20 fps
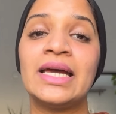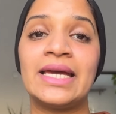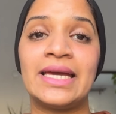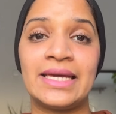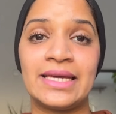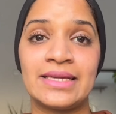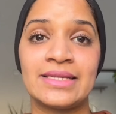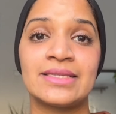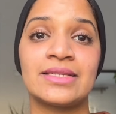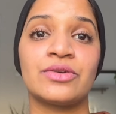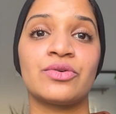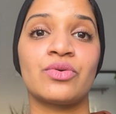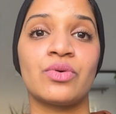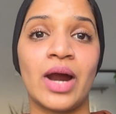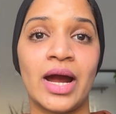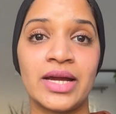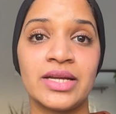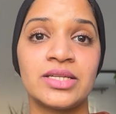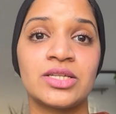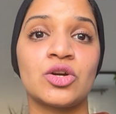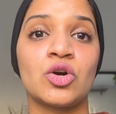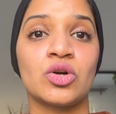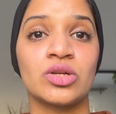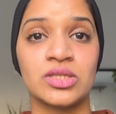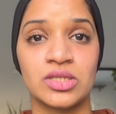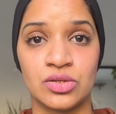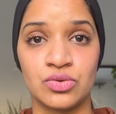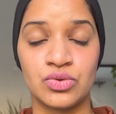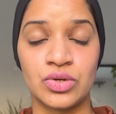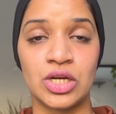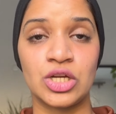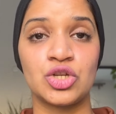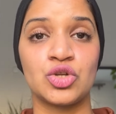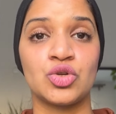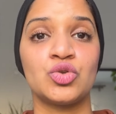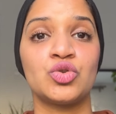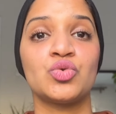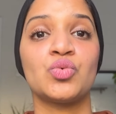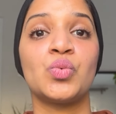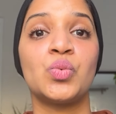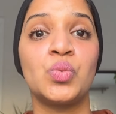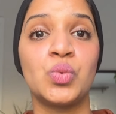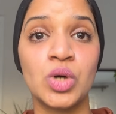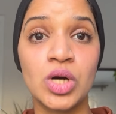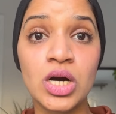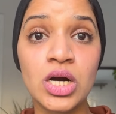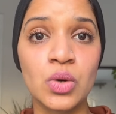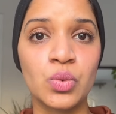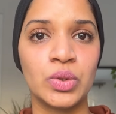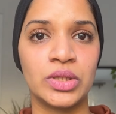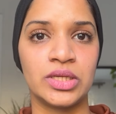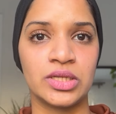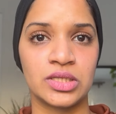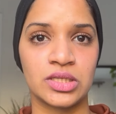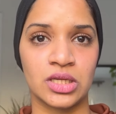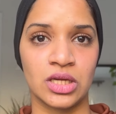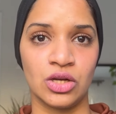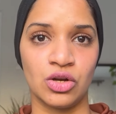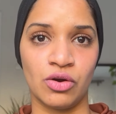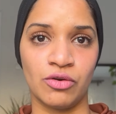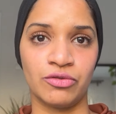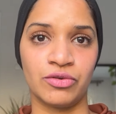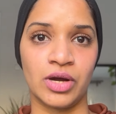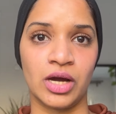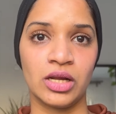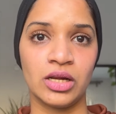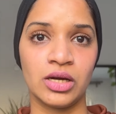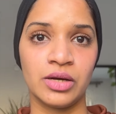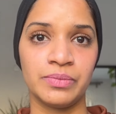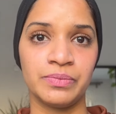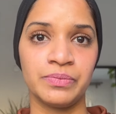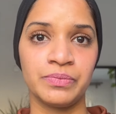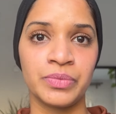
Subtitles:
is the right concentration to work with the skin of color.